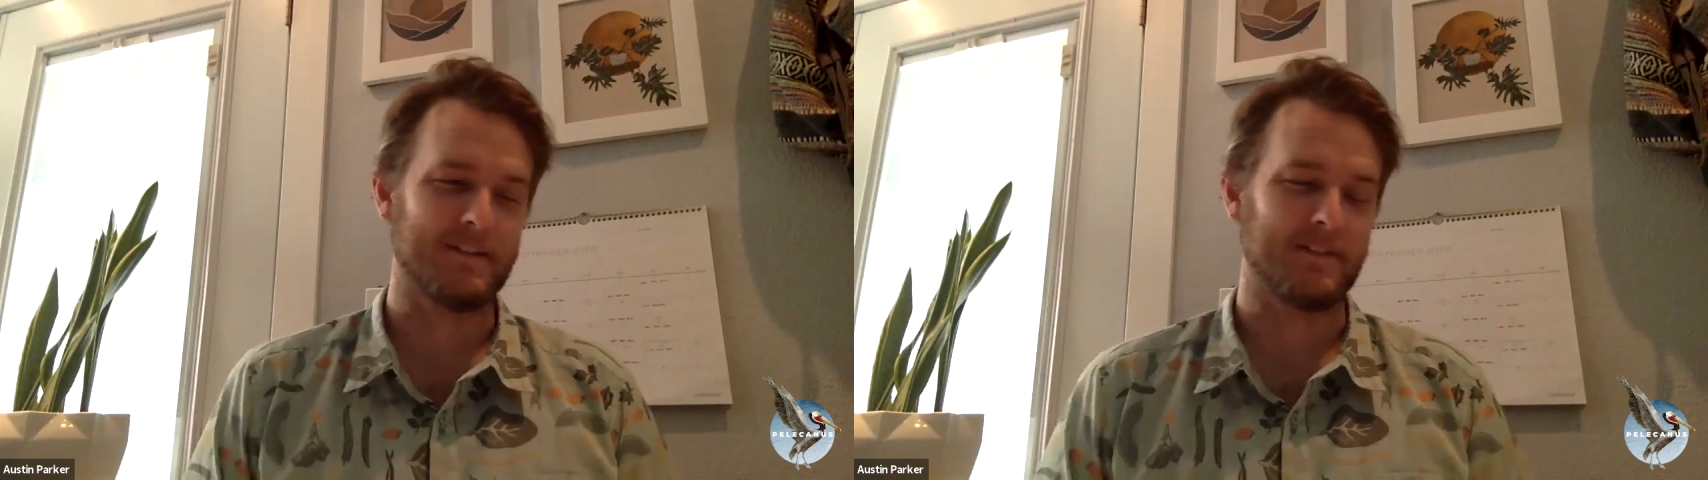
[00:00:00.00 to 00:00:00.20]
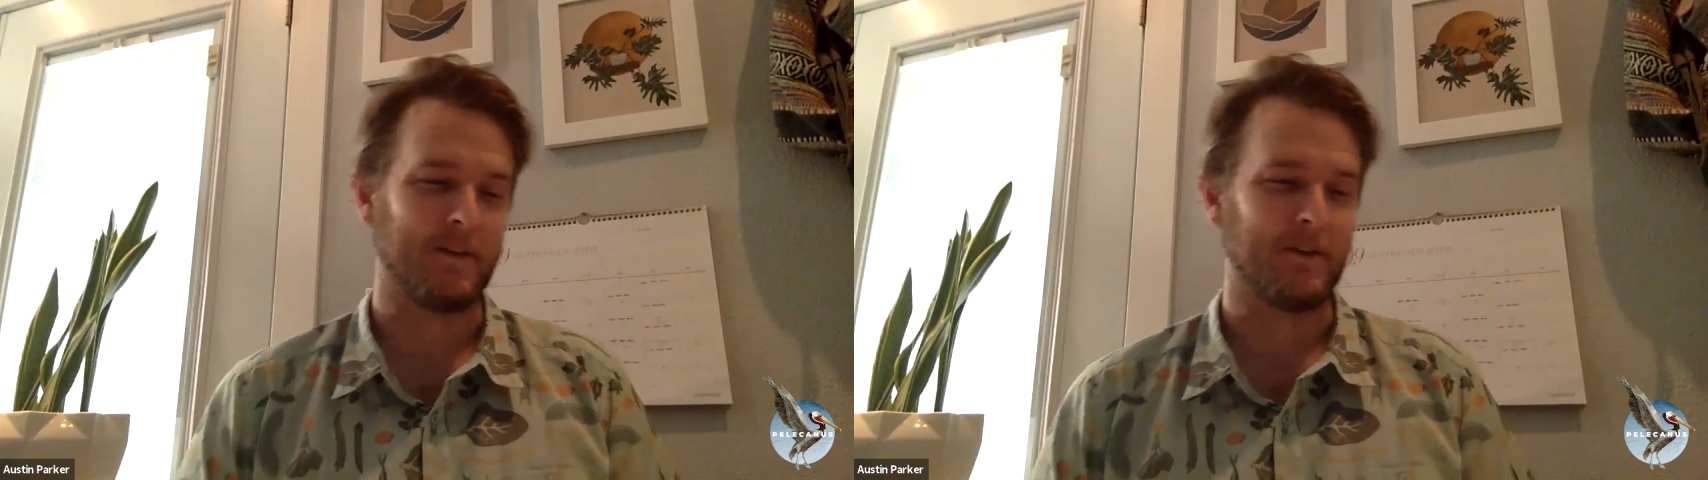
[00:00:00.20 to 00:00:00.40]

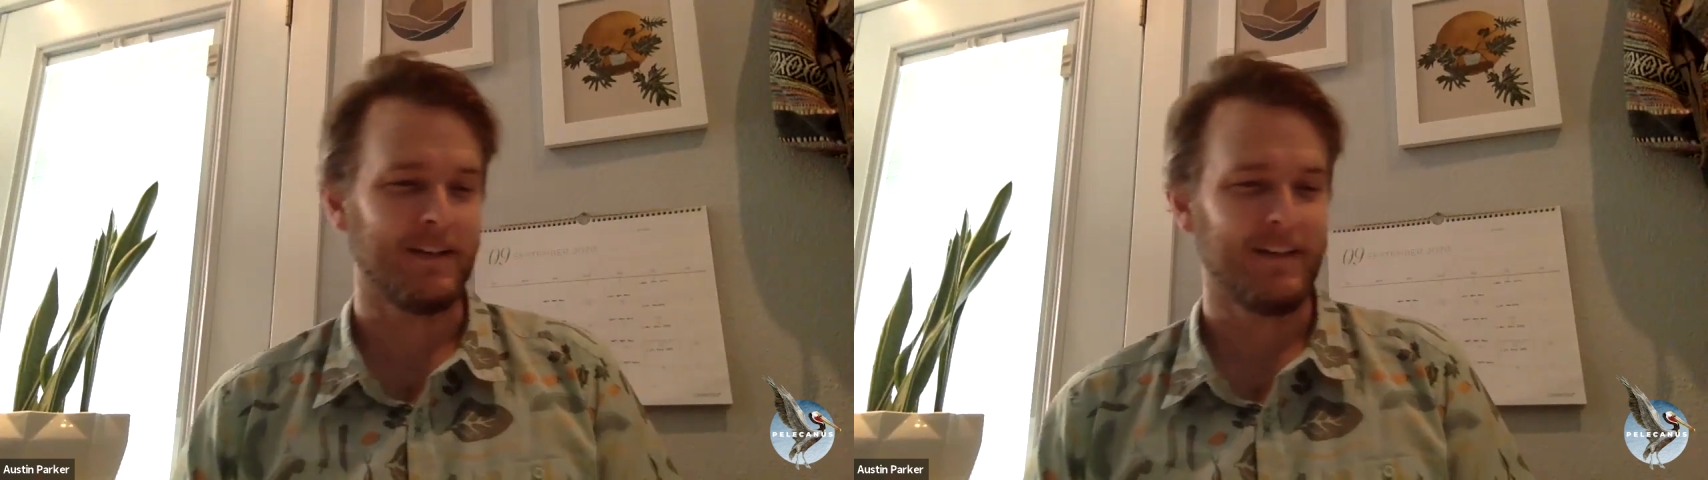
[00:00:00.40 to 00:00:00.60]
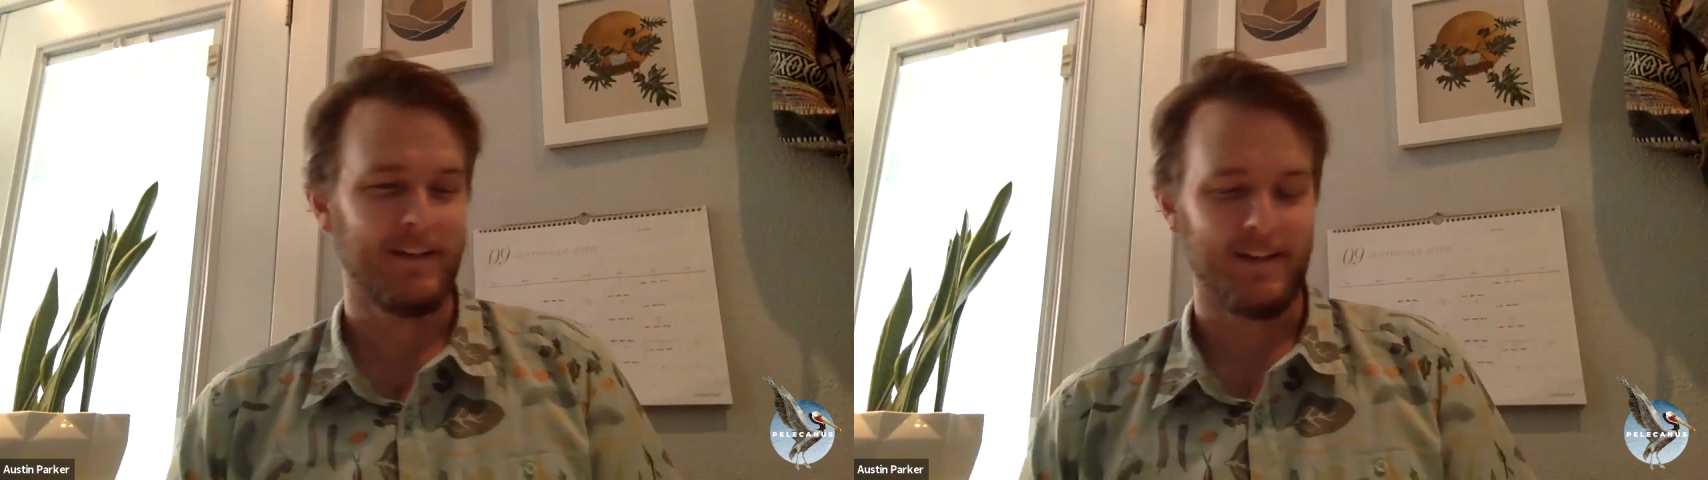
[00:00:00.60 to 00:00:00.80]
So,
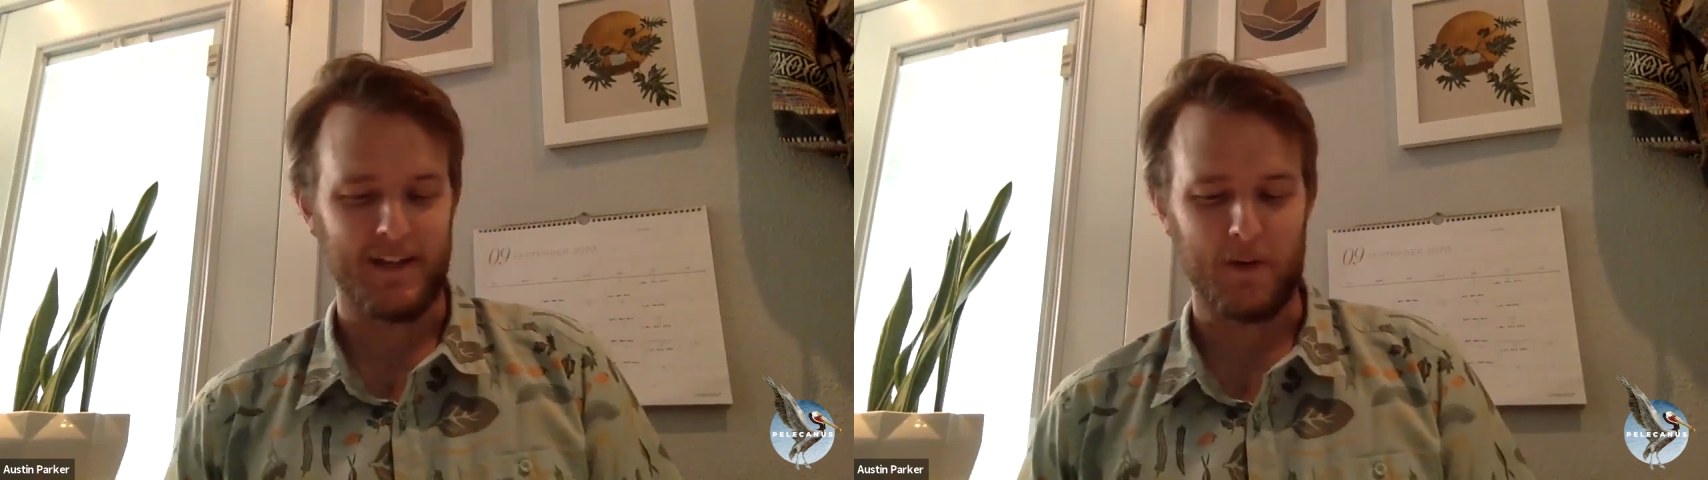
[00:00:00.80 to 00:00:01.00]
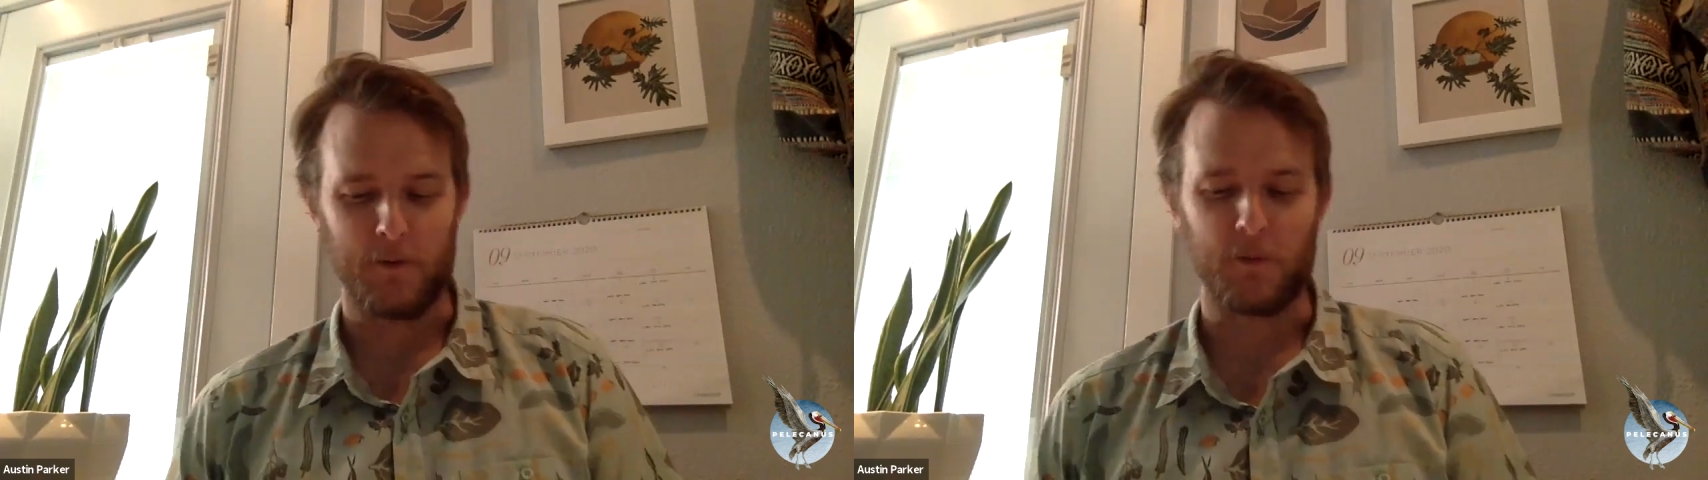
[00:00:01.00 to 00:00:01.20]

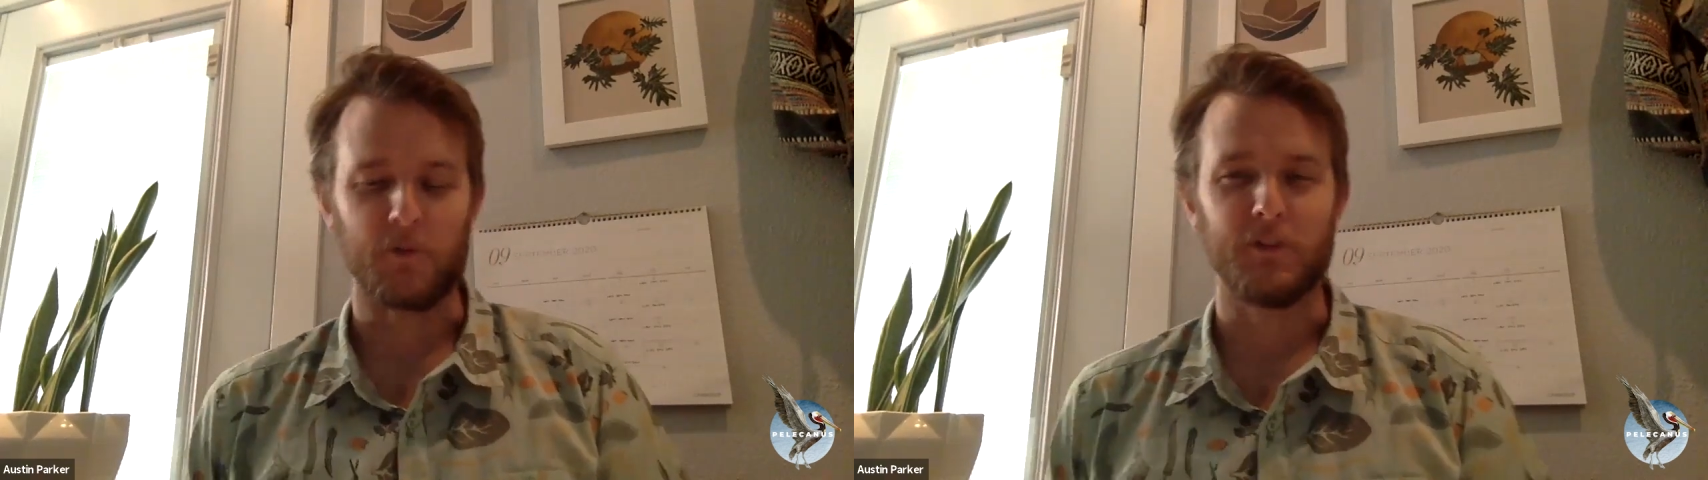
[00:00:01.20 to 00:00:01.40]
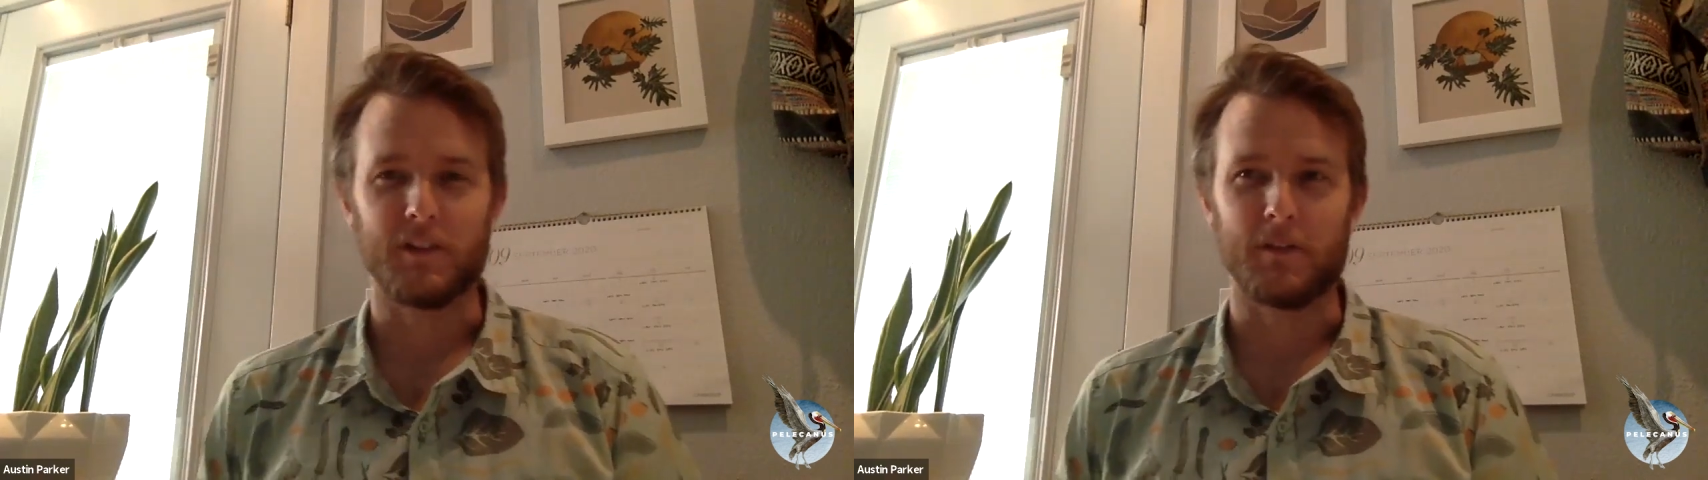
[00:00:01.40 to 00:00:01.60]
yeah, we're
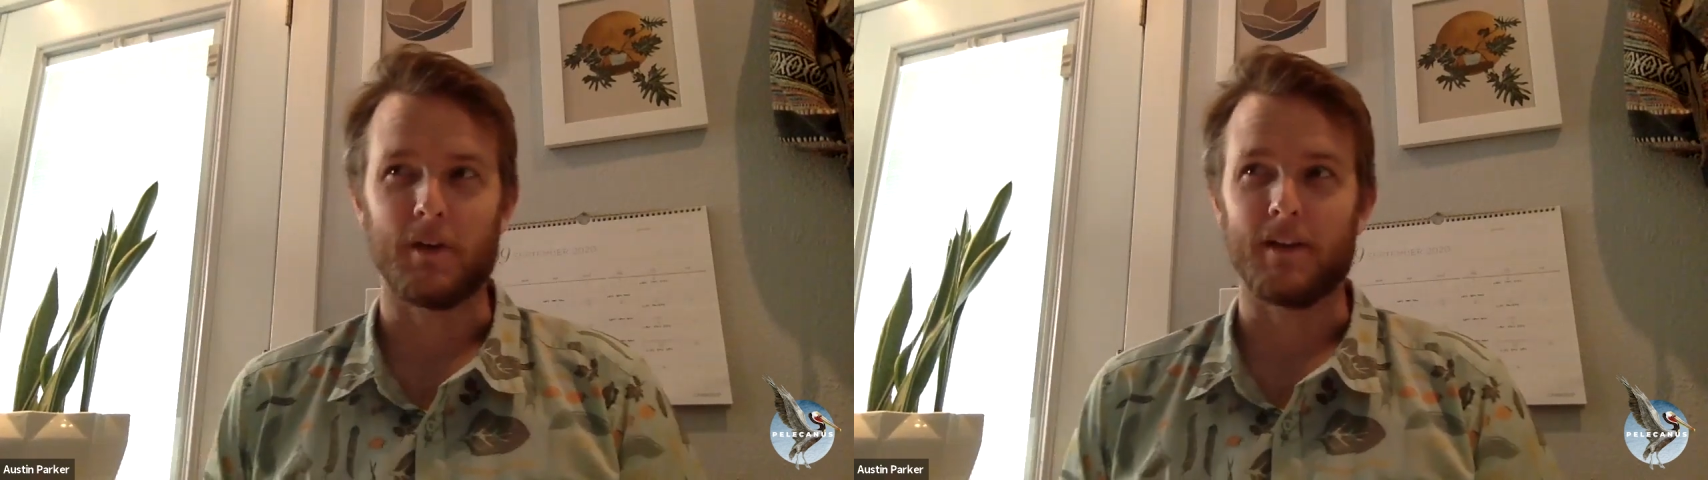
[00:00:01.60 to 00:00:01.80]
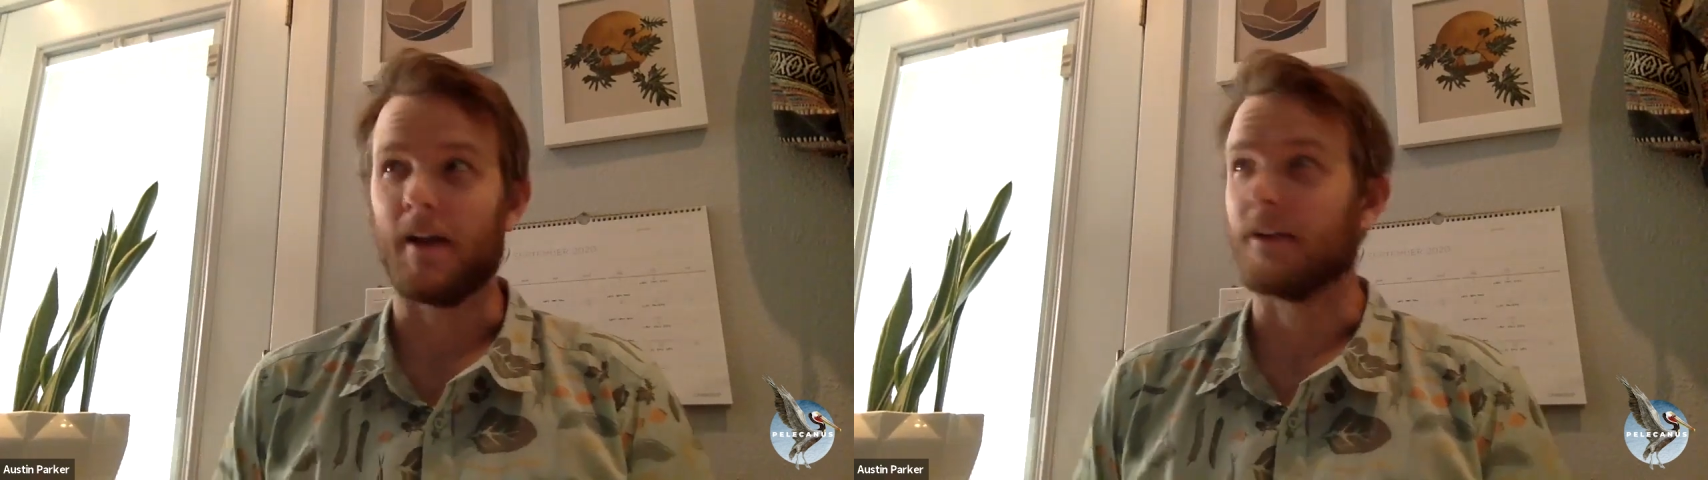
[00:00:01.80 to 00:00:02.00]
feeling it
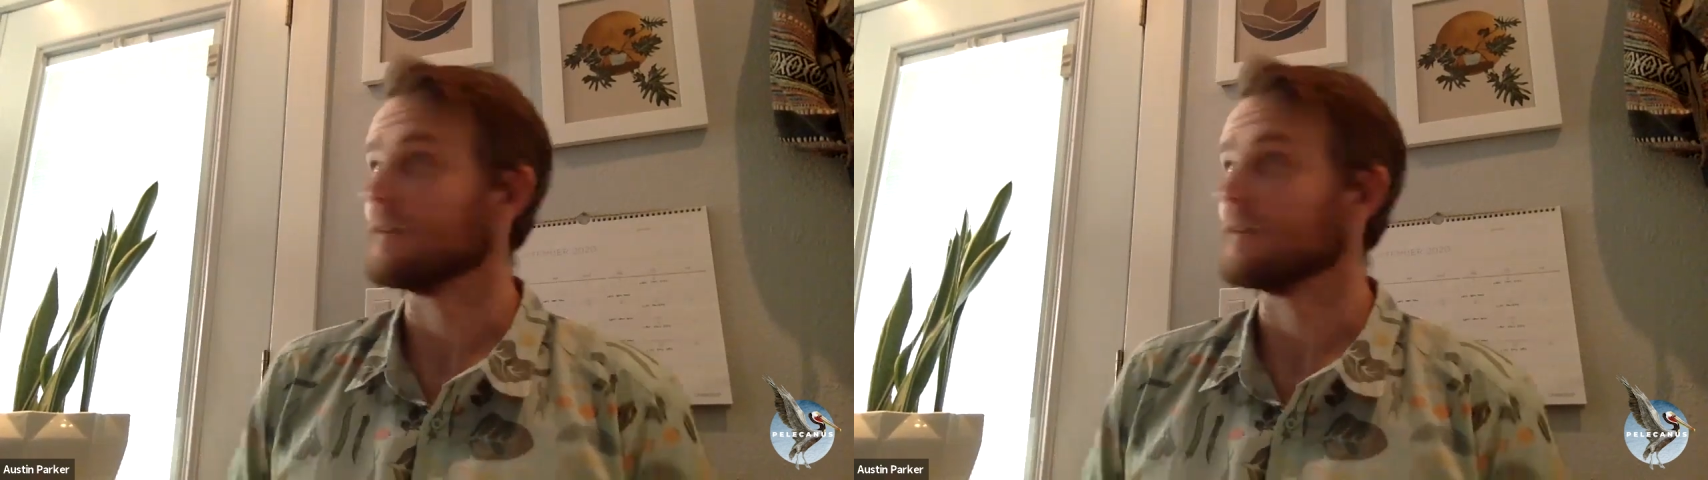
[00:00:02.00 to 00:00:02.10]
right now.